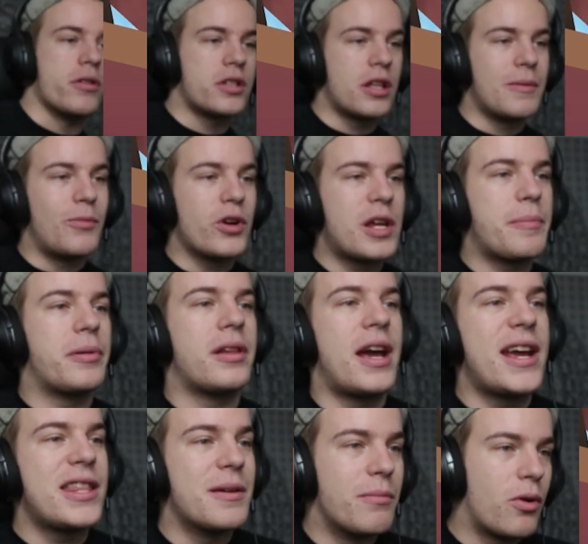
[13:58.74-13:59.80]
so the more you
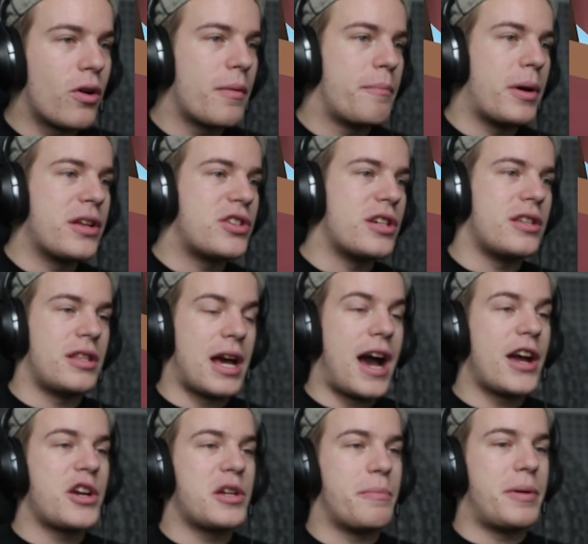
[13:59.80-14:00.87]
play, the more budget, the
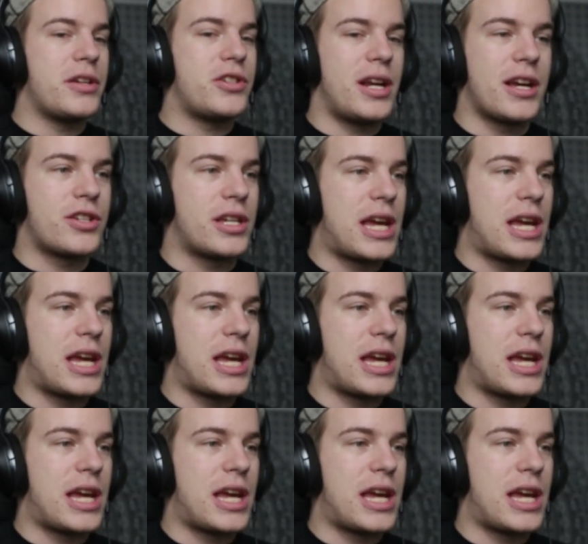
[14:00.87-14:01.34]
higher your budget actually